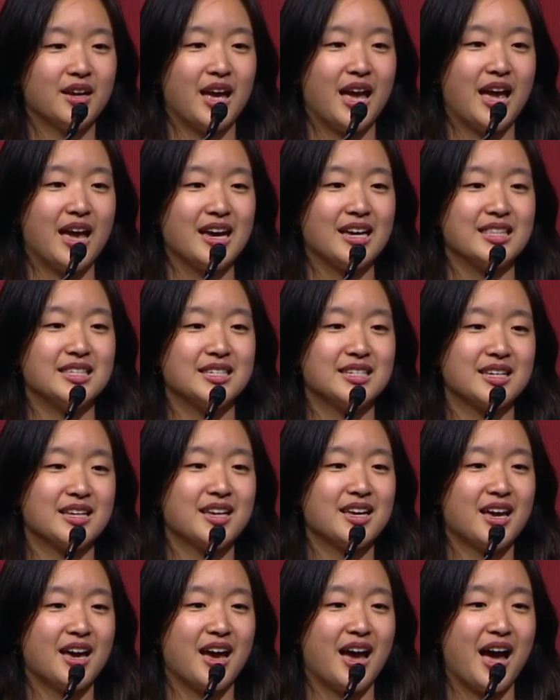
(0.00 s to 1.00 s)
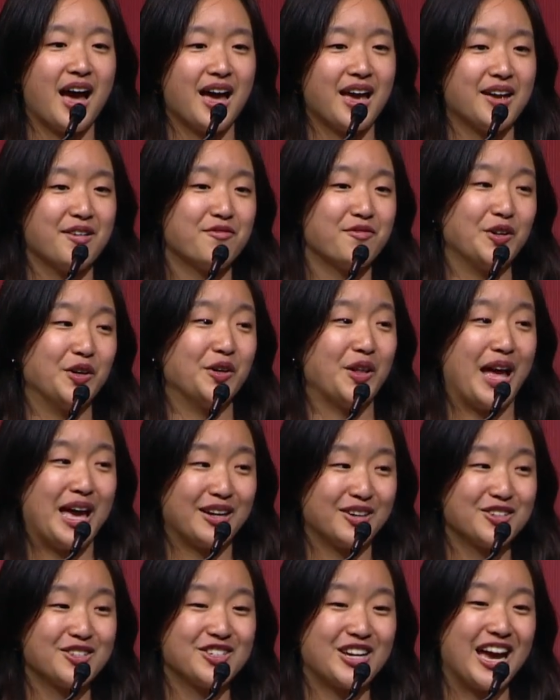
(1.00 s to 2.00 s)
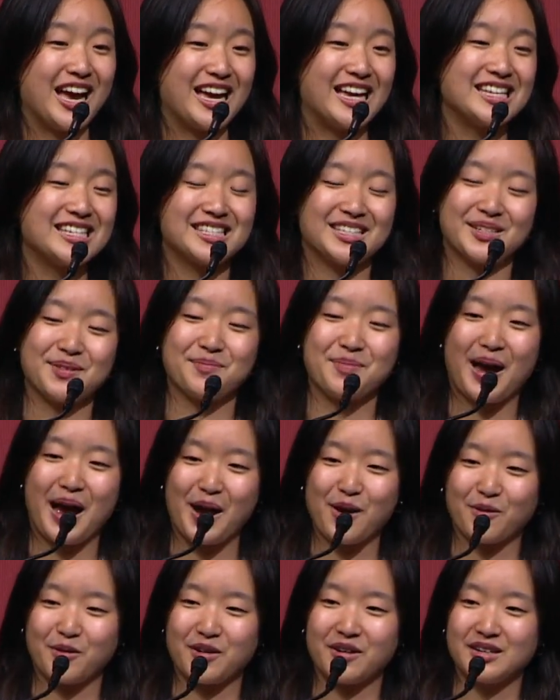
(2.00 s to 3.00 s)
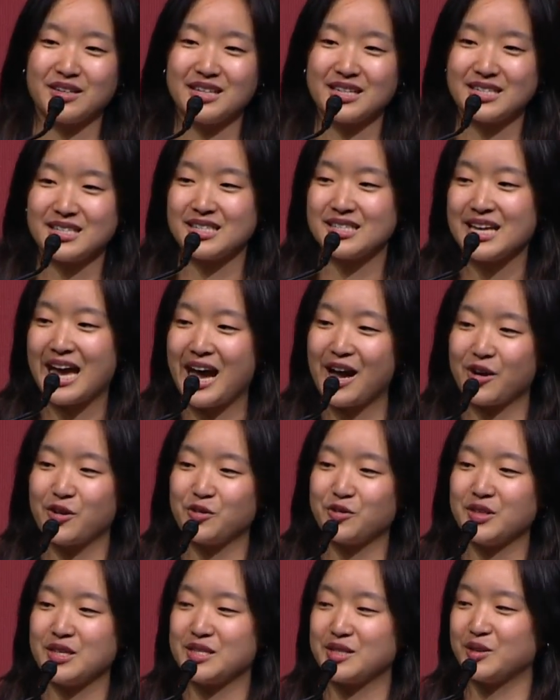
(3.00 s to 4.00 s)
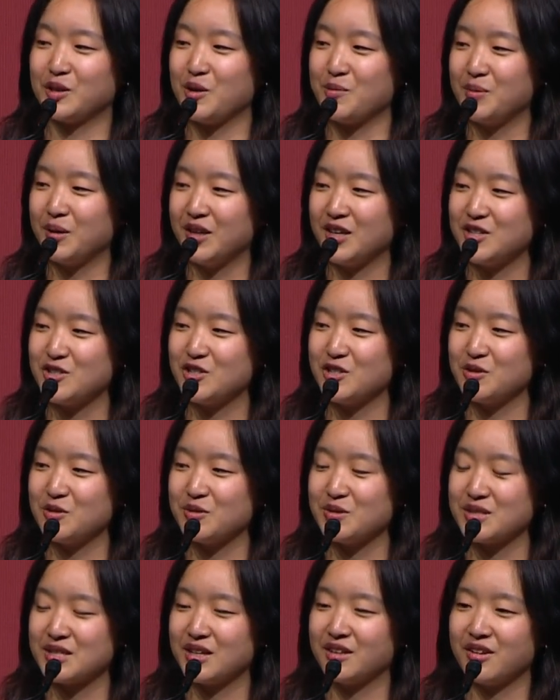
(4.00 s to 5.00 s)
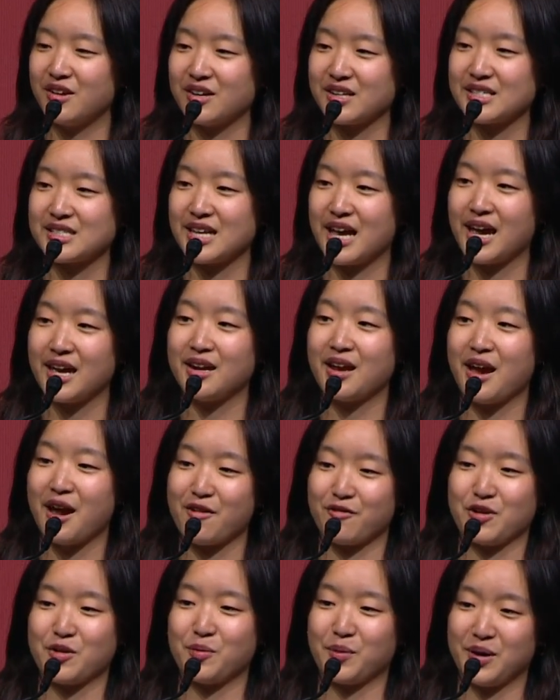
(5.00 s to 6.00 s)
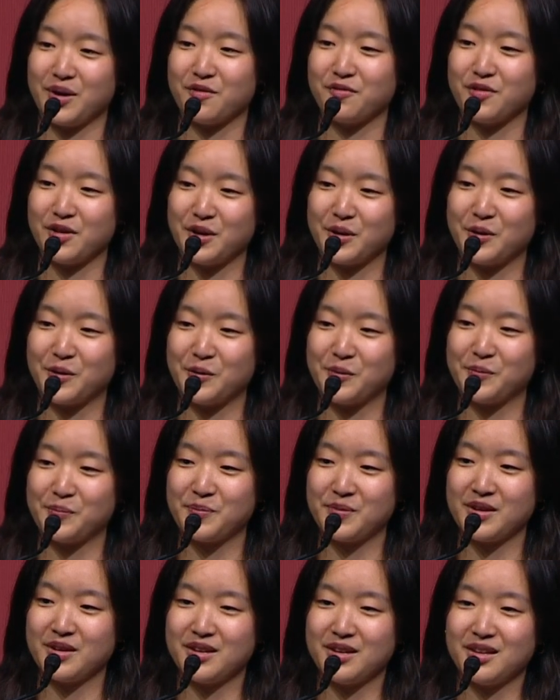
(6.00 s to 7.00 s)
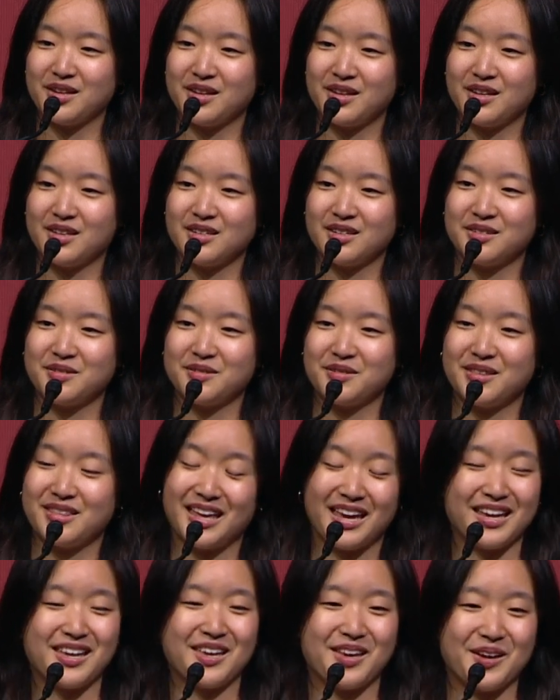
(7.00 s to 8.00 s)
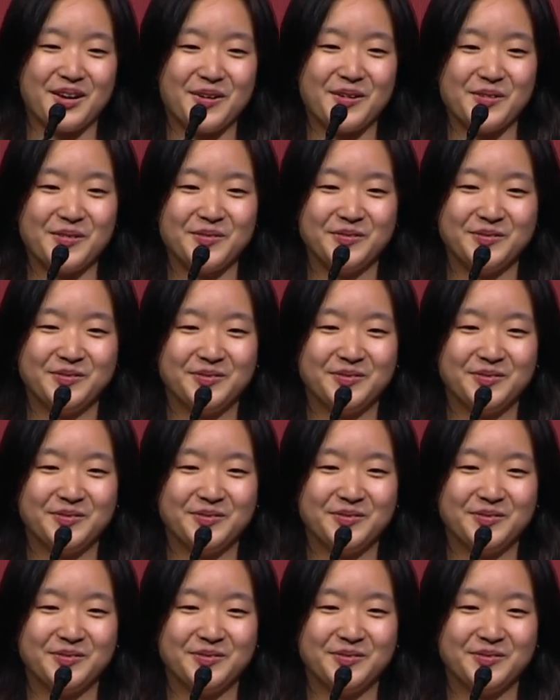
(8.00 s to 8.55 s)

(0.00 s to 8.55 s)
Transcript: And I feel energized and empowered to tackle these global issues alongside every one of you. Thank you.